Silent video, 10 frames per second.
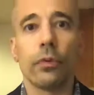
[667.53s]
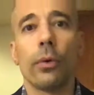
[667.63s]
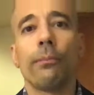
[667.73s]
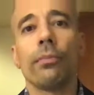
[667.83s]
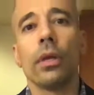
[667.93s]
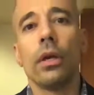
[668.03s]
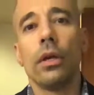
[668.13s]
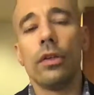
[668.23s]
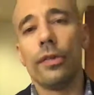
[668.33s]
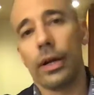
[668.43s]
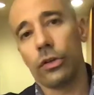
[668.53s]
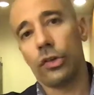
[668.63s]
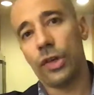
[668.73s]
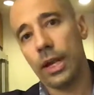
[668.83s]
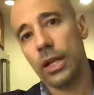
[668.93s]
So this is Dr.
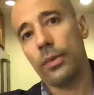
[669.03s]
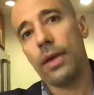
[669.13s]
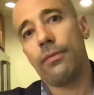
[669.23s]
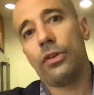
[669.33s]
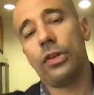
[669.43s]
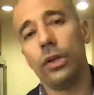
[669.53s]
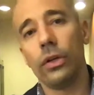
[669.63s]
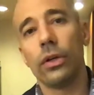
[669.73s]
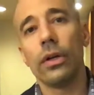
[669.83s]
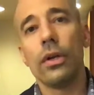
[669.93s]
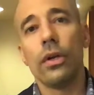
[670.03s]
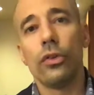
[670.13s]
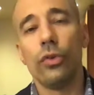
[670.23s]
Shadi Ireifej here,